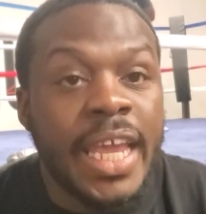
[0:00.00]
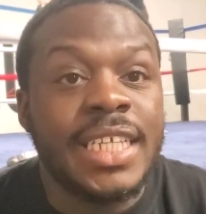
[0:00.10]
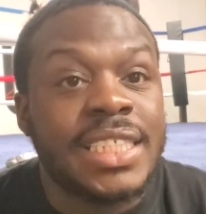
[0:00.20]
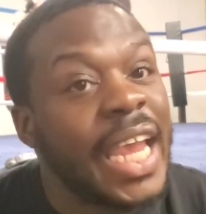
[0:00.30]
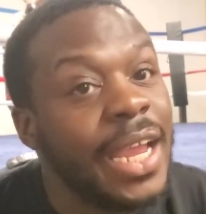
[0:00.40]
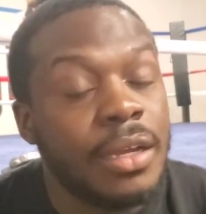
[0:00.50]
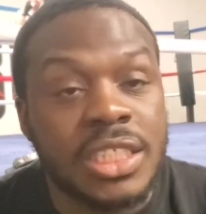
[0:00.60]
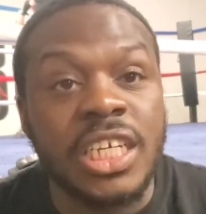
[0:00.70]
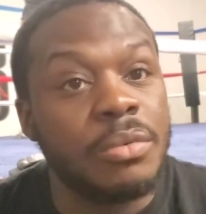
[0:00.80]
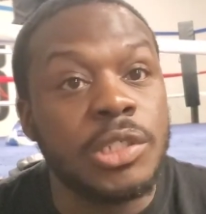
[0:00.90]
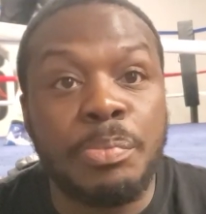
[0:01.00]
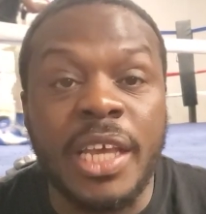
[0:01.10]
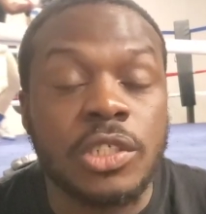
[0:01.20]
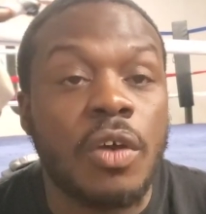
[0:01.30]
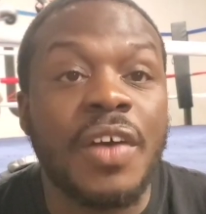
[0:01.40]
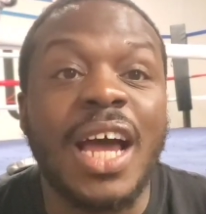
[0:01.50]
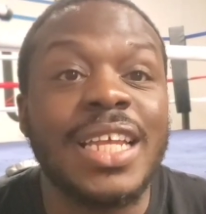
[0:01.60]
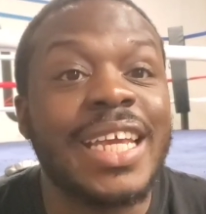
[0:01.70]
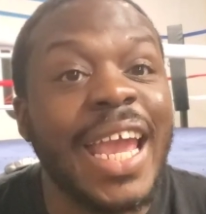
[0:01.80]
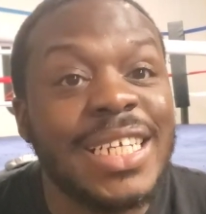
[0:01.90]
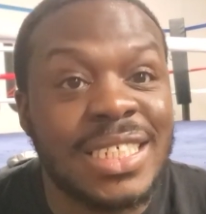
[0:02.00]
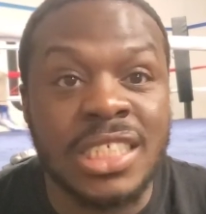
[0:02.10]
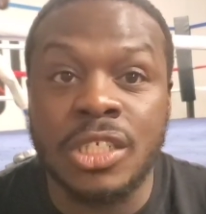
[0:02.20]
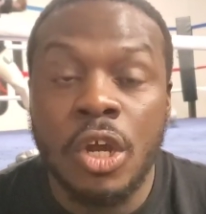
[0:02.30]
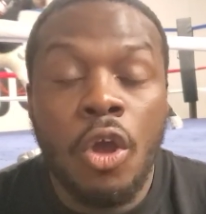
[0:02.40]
And Tank shit was based off allegations.